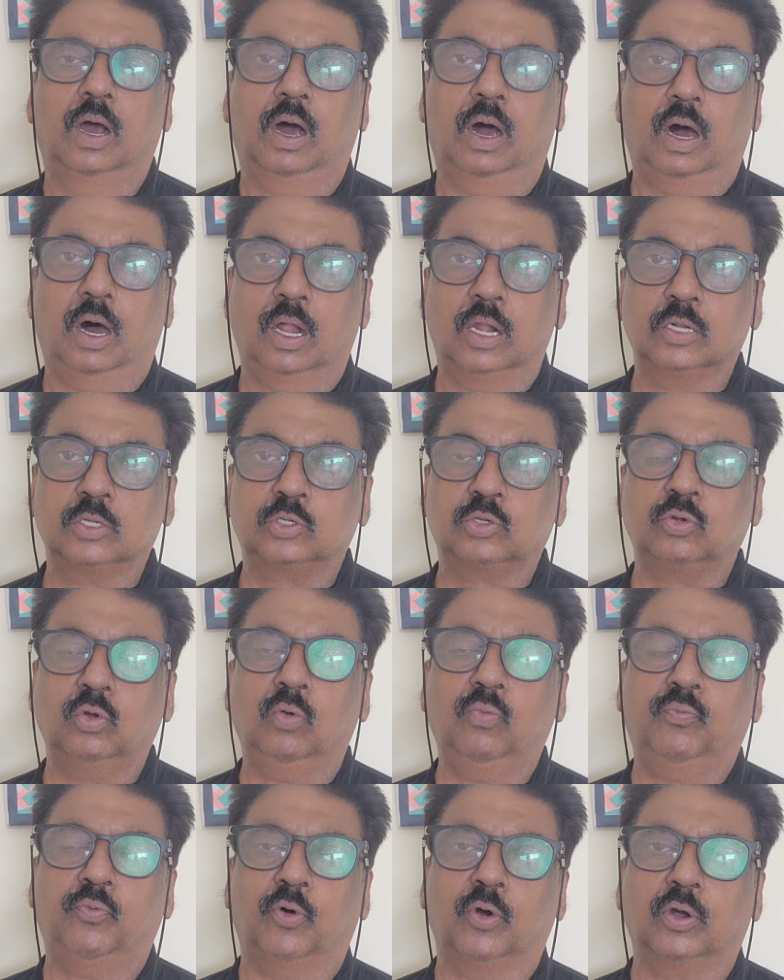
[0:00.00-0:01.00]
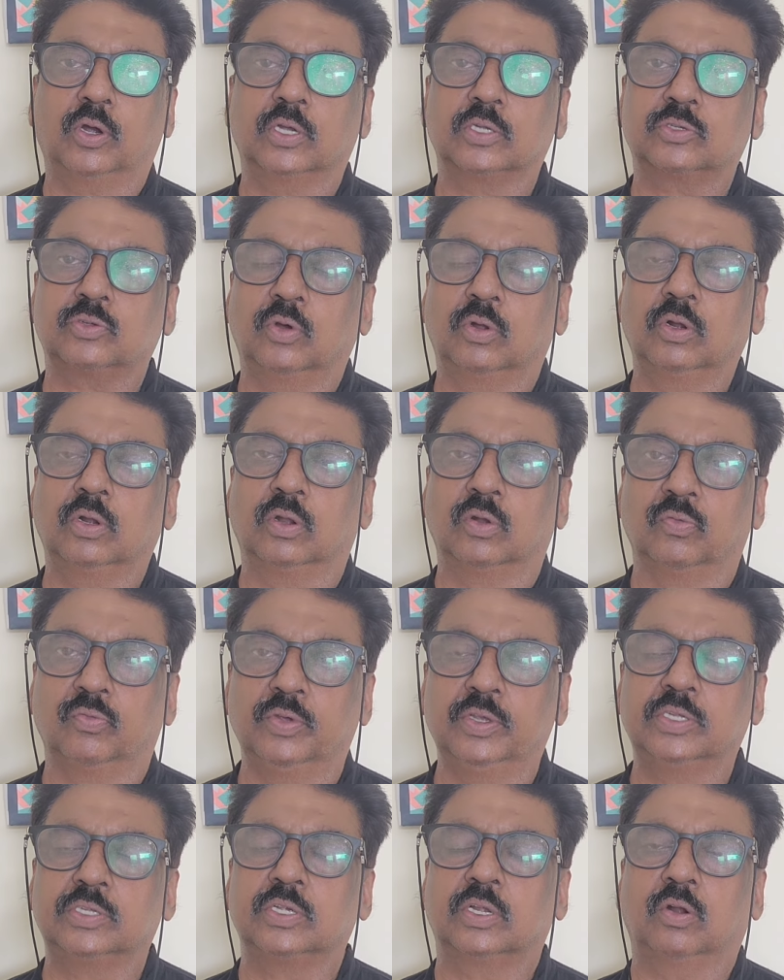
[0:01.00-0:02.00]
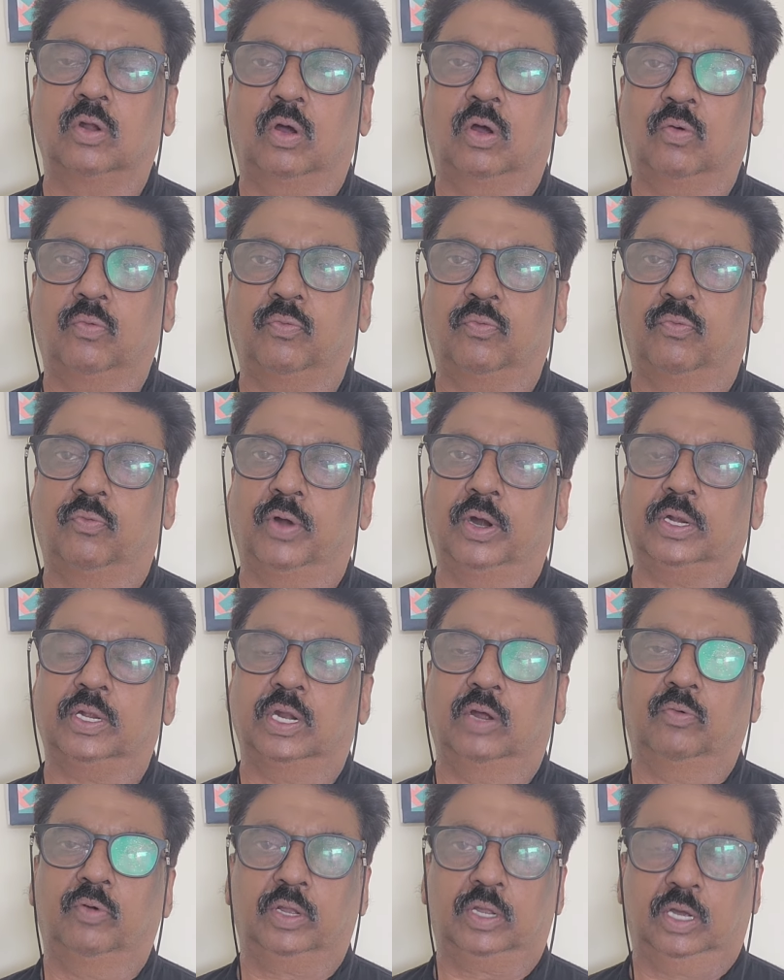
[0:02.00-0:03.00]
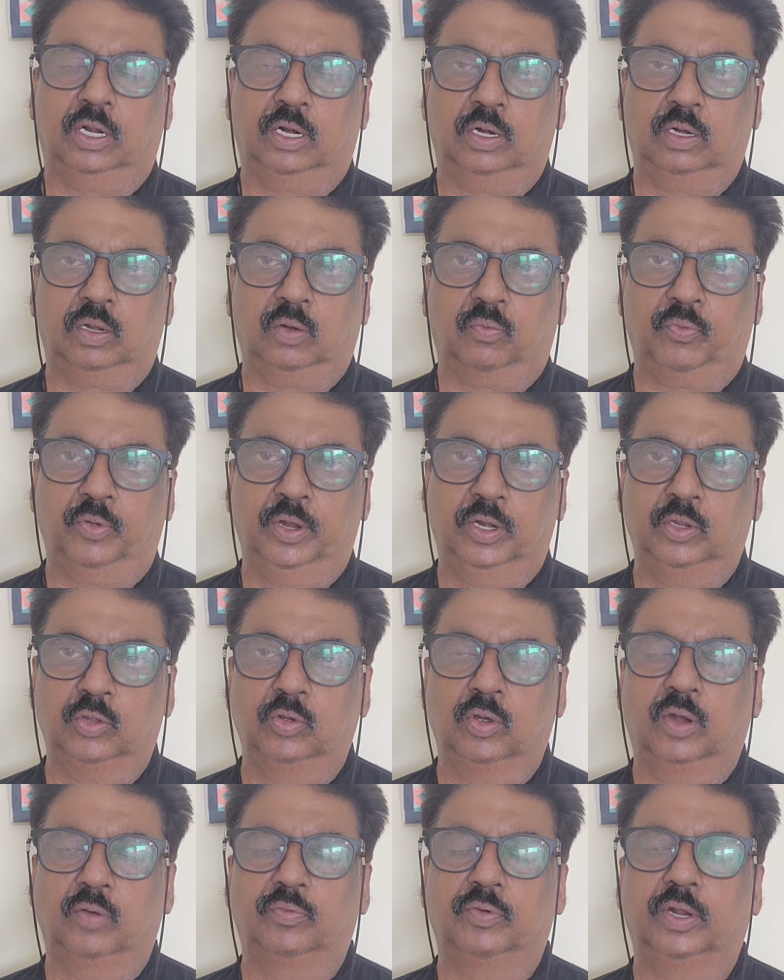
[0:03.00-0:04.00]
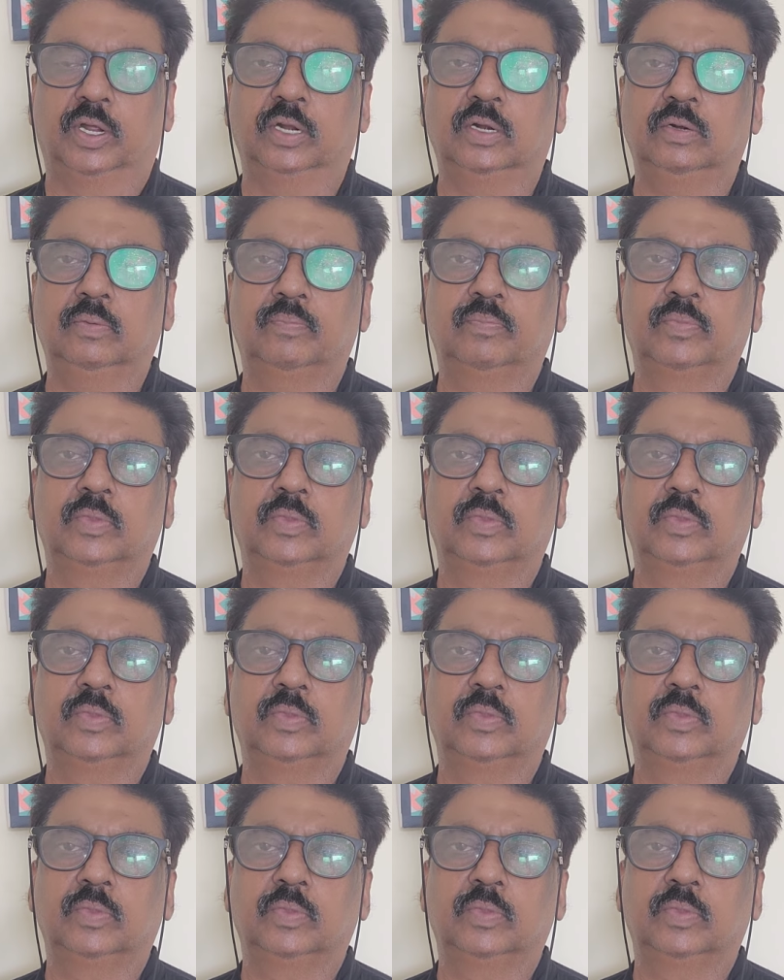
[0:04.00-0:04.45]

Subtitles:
Also focus on revision of whatever current affair you have done.